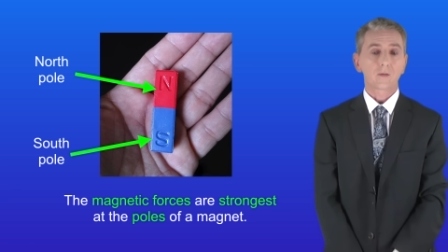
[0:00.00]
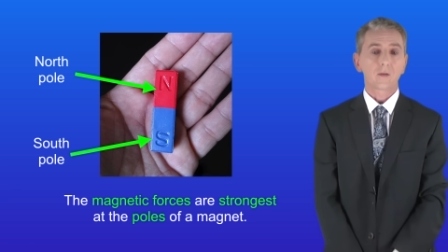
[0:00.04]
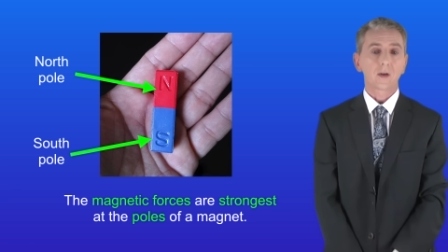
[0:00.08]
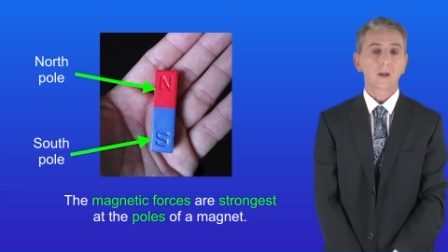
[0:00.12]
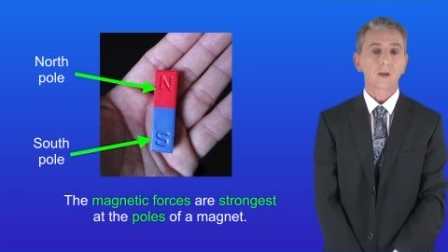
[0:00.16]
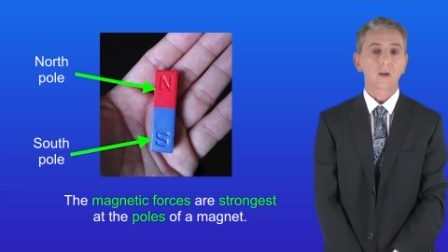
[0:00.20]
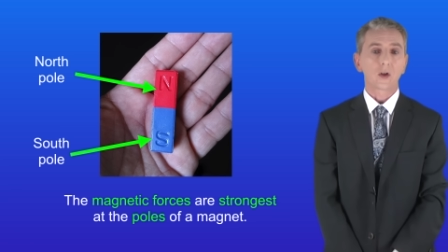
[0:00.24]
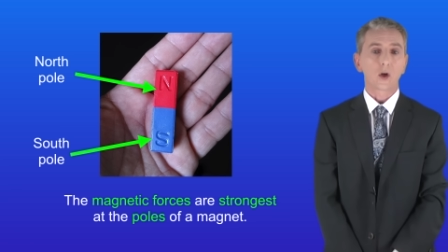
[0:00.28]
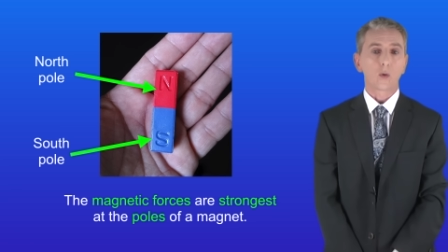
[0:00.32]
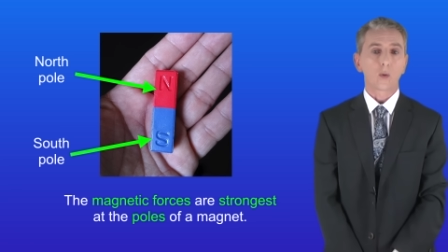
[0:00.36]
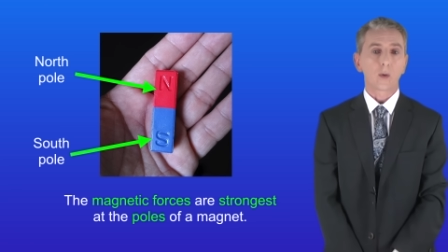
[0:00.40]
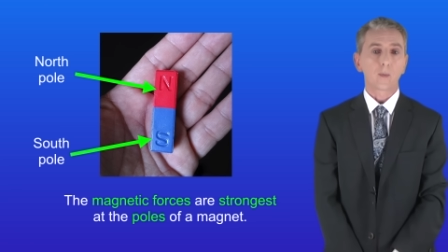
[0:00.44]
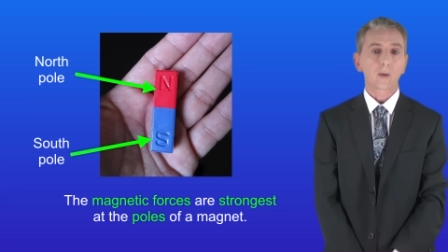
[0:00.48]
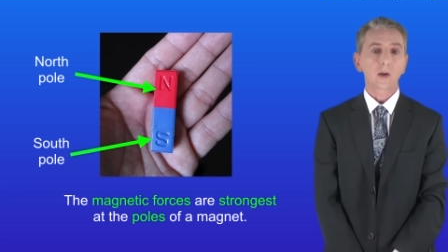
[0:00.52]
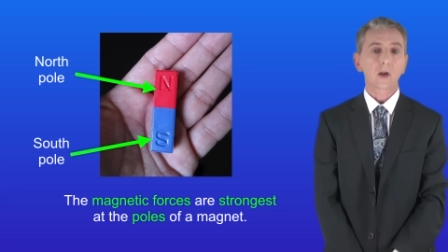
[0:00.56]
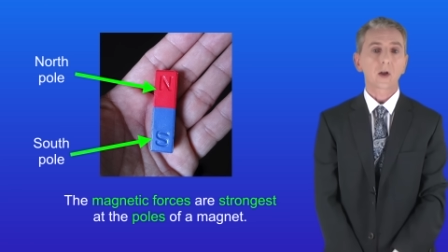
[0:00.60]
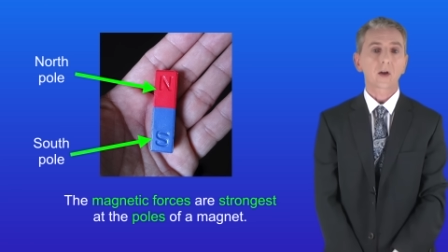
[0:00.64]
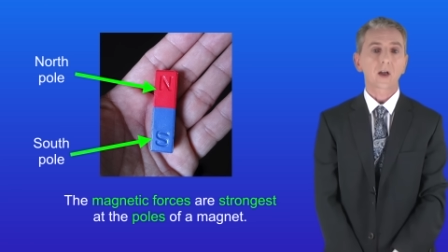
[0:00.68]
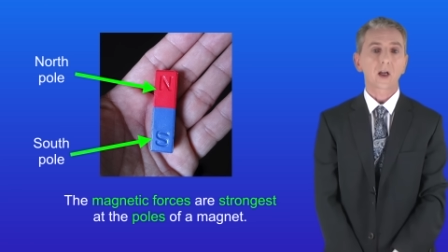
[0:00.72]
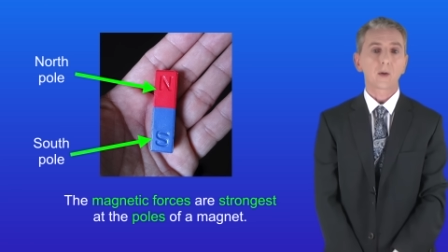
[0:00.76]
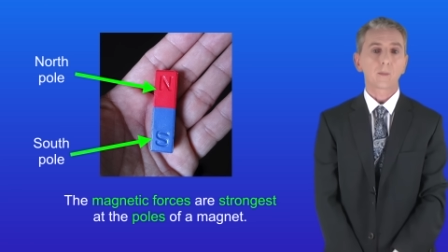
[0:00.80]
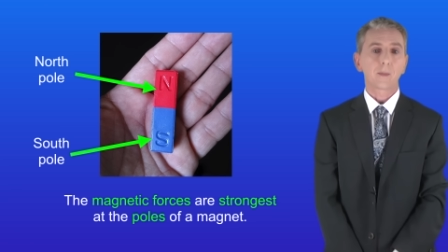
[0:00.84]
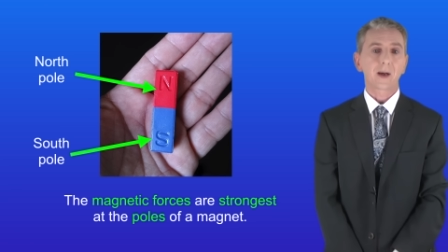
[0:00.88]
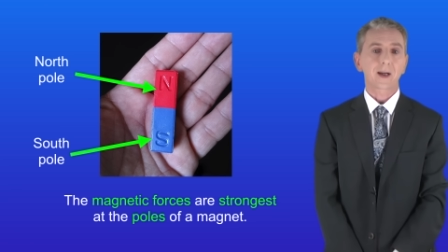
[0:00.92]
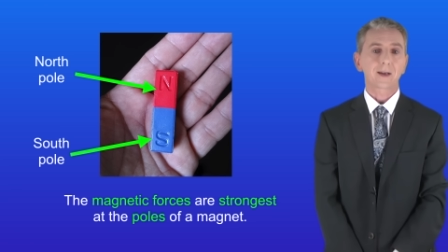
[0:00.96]
video when we
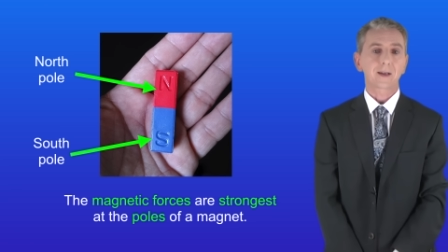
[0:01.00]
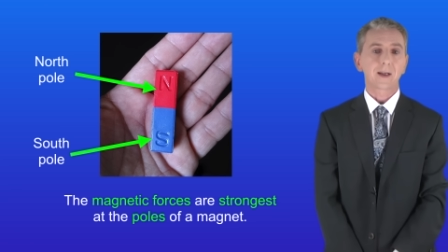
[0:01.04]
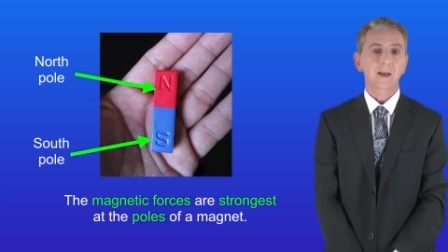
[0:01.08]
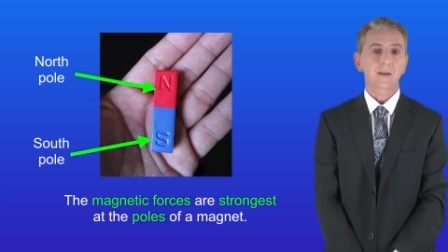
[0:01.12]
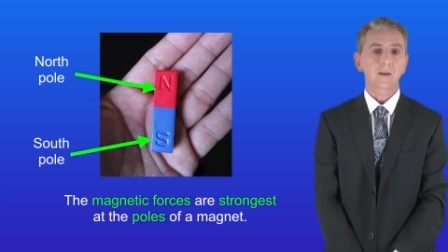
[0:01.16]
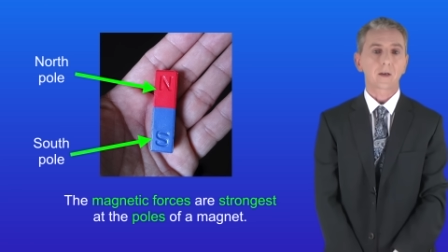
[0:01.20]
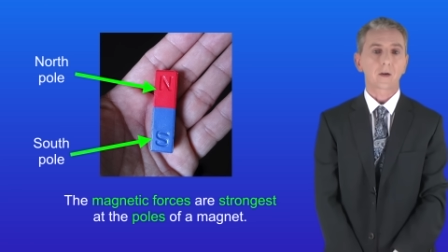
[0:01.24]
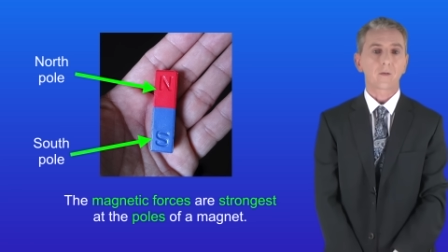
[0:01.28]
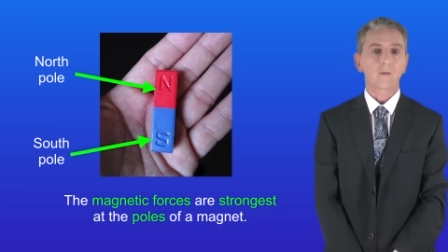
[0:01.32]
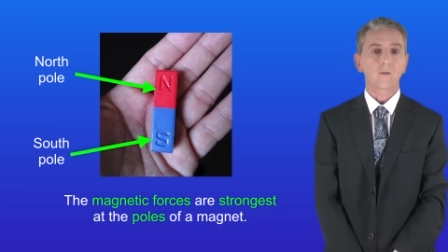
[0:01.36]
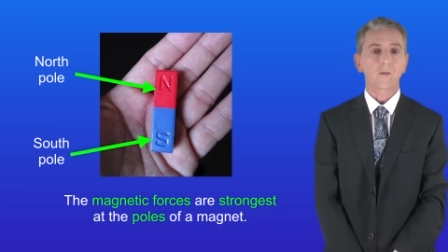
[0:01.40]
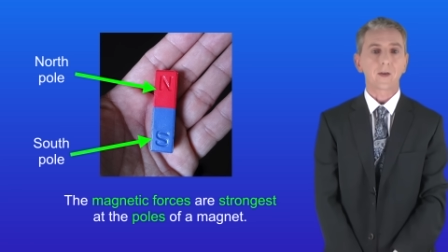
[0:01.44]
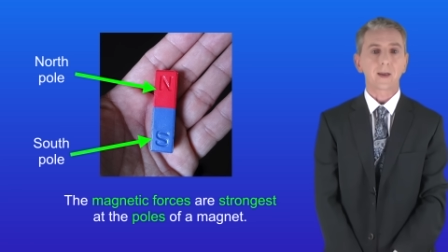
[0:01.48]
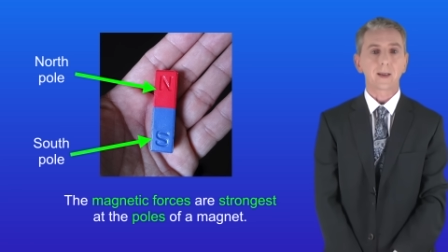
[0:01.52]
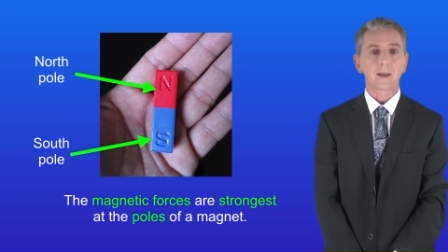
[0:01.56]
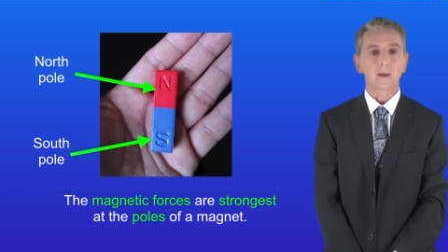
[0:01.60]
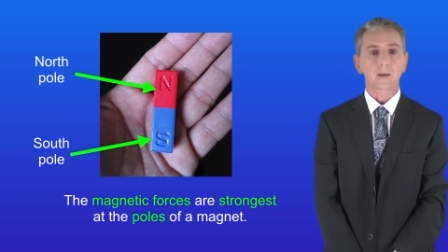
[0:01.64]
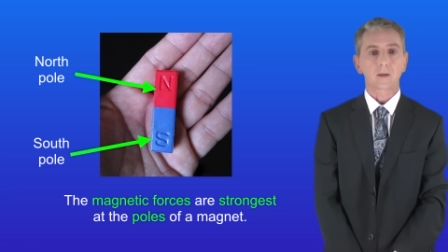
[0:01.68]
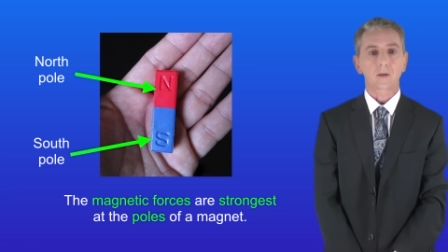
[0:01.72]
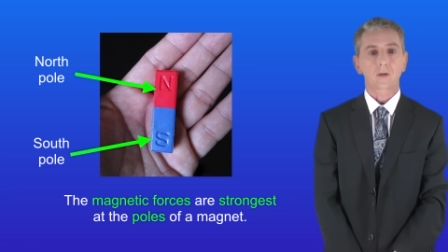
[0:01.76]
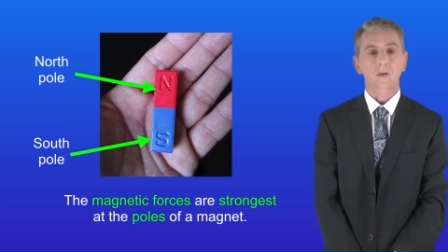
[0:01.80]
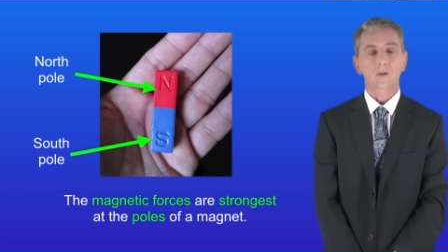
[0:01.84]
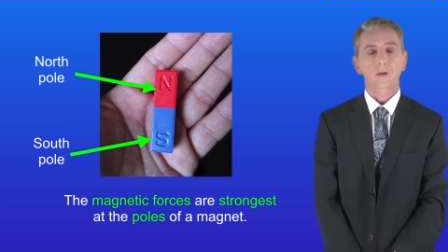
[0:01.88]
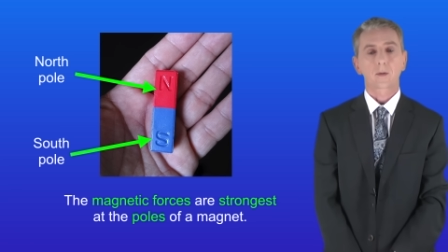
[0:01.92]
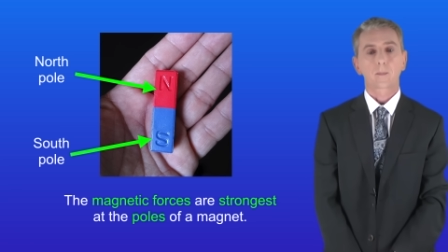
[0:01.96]
look at magnetic
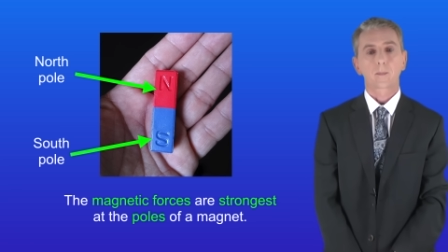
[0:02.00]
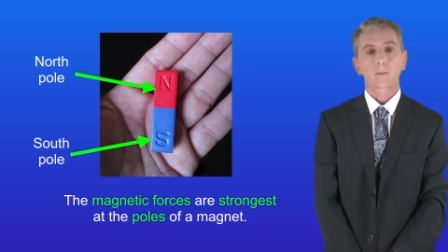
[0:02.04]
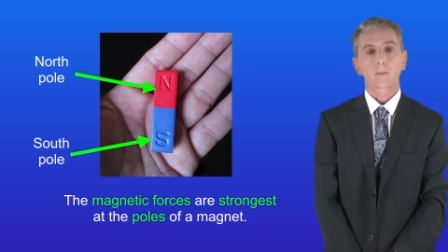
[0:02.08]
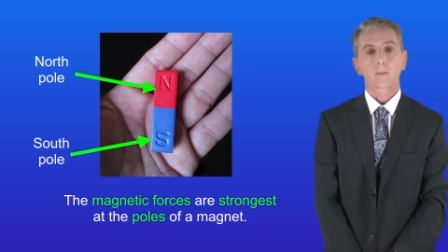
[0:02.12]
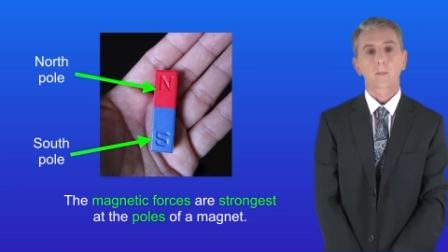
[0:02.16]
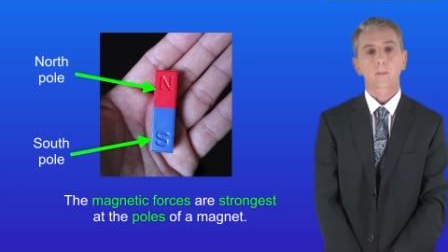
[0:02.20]
fields.